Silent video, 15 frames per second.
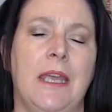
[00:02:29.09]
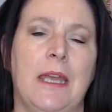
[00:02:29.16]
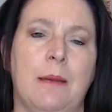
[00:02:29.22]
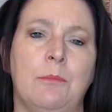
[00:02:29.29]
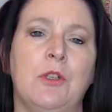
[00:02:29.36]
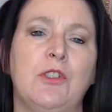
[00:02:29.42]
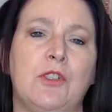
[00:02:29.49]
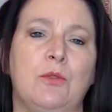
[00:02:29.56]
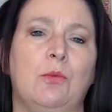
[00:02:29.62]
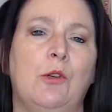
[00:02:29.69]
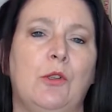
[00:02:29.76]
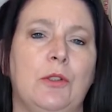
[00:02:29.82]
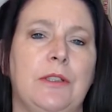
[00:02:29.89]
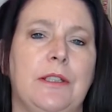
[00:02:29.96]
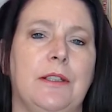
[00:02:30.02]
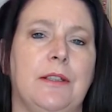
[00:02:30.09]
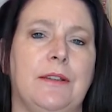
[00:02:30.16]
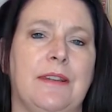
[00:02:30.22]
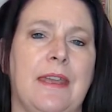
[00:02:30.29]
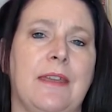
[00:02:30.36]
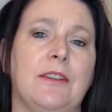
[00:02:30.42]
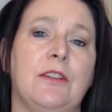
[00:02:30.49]
I must warn you
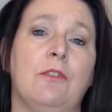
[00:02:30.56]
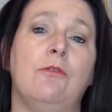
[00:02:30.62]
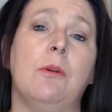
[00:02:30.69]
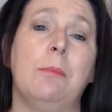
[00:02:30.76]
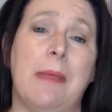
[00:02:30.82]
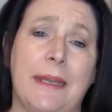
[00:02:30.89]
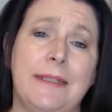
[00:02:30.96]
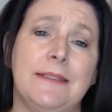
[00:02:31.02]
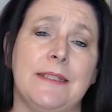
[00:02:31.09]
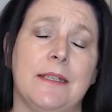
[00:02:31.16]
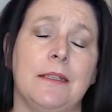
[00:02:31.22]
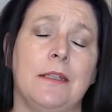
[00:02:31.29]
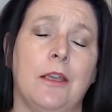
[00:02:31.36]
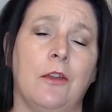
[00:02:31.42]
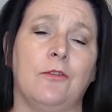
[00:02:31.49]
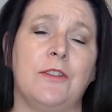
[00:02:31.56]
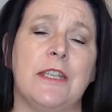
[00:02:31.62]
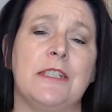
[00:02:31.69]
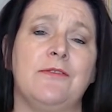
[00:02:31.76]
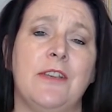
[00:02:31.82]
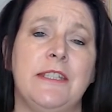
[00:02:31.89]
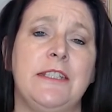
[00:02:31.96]
that the remainder of
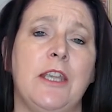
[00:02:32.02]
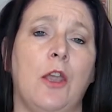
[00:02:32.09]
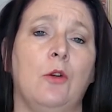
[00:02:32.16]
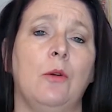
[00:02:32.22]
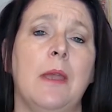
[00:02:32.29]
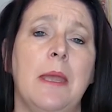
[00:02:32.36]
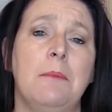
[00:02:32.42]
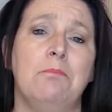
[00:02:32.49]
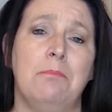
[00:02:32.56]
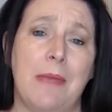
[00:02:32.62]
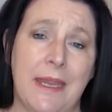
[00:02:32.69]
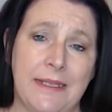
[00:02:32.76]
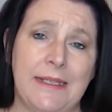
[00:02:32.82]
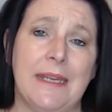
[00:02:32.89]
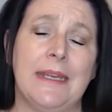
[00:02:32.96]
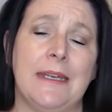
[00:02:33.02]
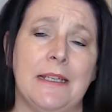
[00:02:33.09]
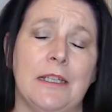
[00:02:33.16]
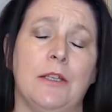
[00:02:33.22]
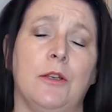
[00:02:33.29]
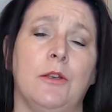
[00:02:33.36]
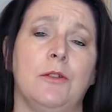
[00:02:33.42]
this video may
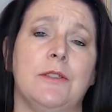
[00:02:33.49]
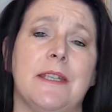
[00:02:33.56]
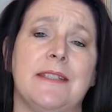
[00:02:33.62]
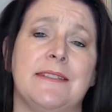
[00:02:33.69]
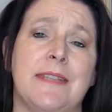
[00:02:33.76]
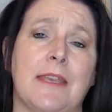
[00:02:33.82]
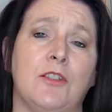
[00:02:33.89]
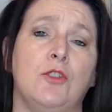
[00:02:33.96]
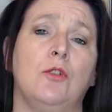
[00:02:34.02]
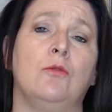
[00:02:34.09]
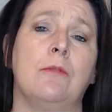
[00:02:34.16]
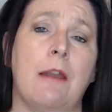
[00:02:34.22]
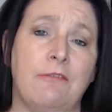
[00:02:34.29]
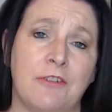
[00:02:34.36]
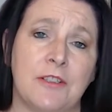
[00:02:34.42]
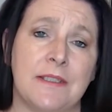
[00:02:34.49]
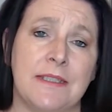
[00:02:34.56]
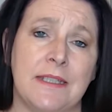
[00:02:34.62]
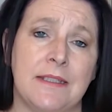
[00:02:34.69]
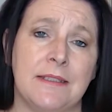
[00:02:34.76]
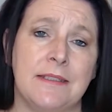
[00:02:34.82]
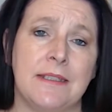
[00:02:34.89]
include sexual
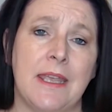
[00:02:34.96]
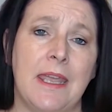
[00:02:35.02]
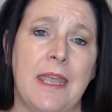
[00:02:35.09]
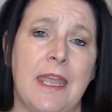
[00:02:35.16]
references,